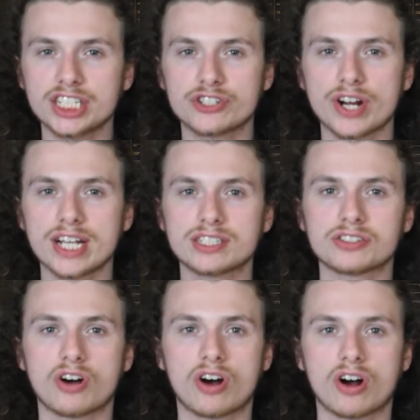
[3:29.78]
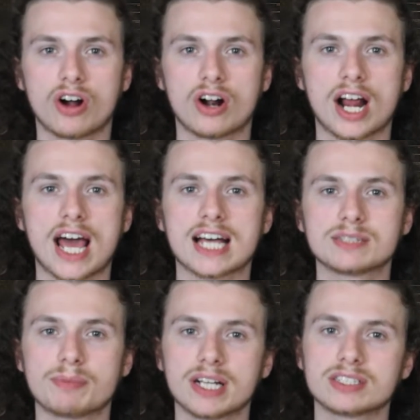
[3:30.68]
traits are
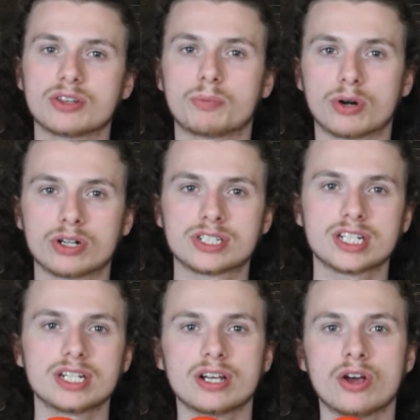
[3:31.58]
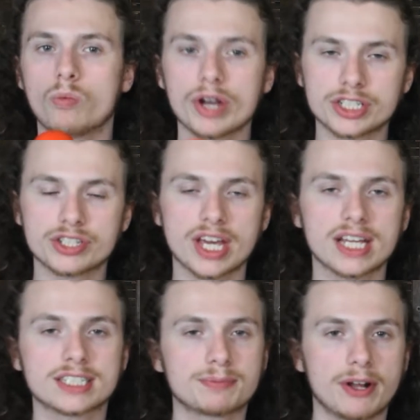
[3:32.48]
aspects of the person which they
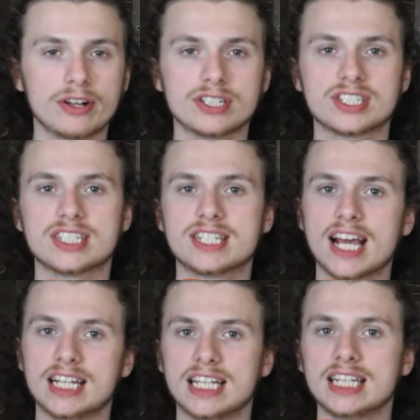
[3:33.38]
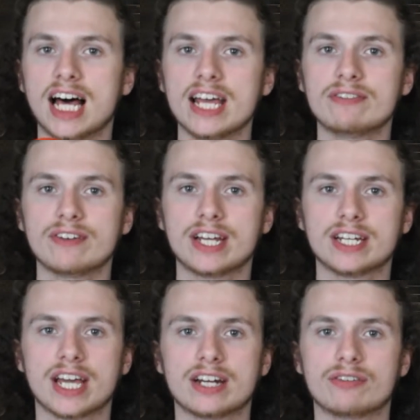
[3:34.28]
experience in daily life and
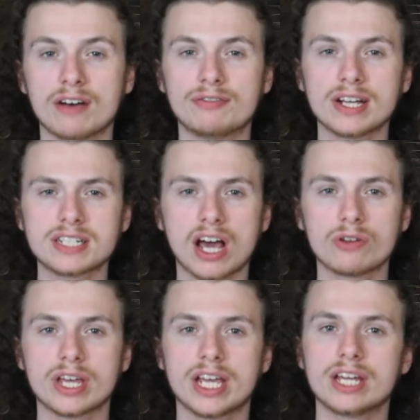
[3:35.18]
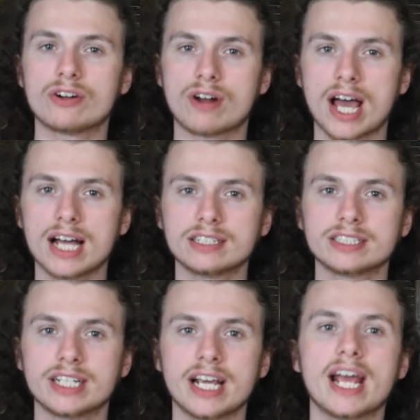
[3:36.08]
can affect how they
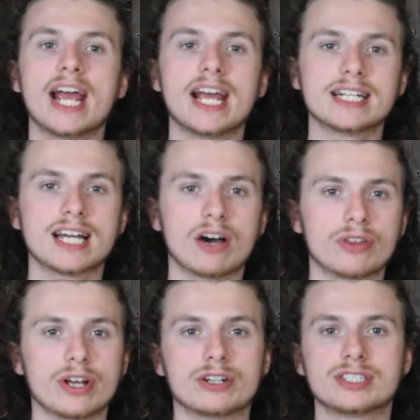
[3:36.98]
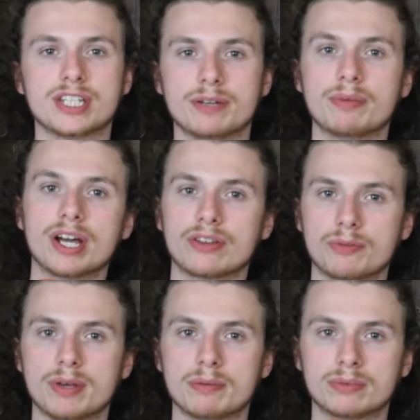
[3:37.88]
interact and how they are seen by other
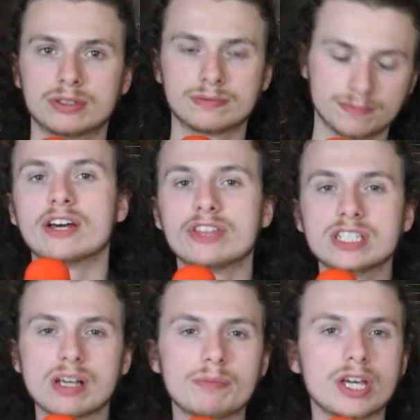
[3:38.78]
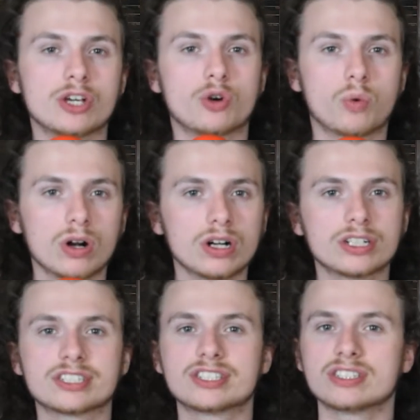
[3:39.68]
people. Now, these can be
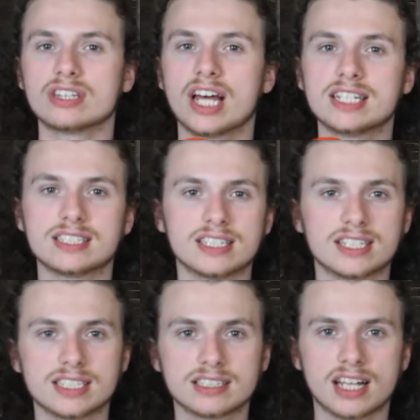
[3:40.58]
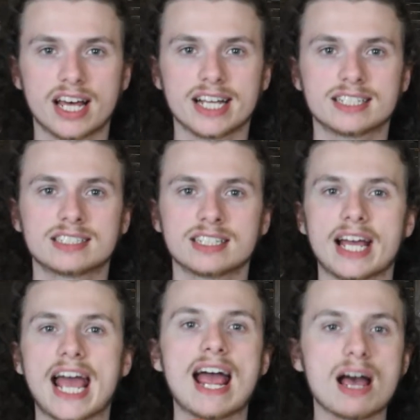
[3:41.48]
quirks, likes and dislikes,
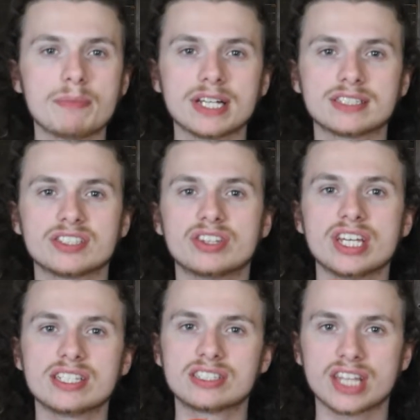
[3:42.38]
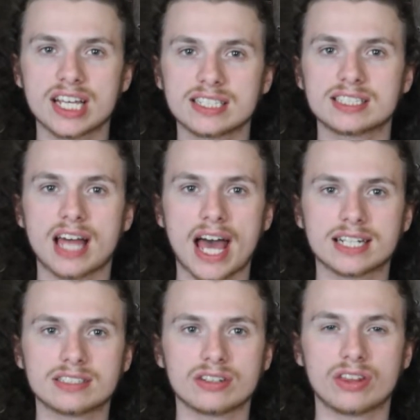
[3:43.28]
habits, these things
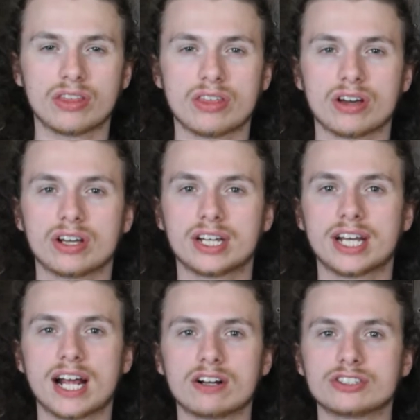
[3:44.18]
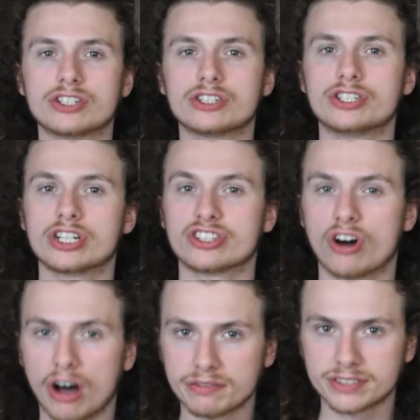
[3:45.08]
that the character does
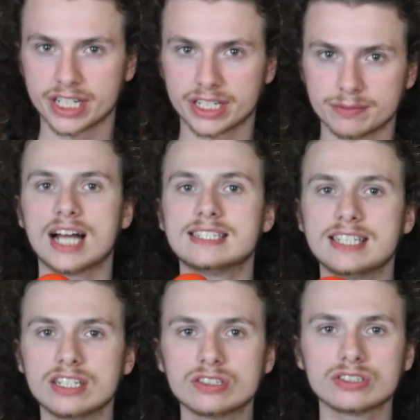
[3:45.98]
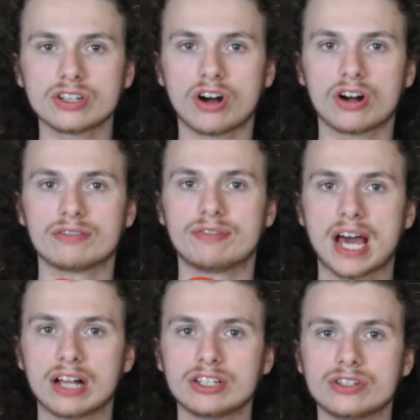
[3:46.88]
often. Ideals are
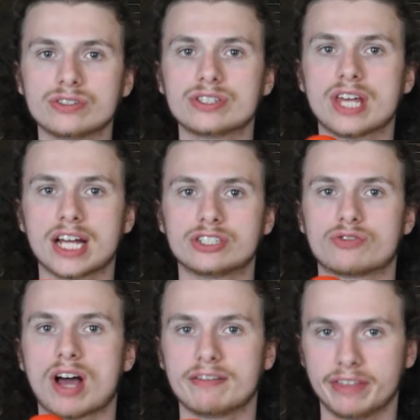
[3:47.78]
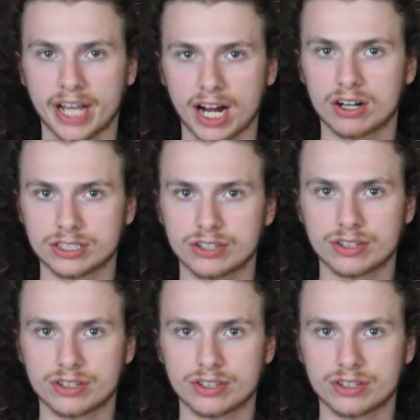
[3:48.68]
values that drive the character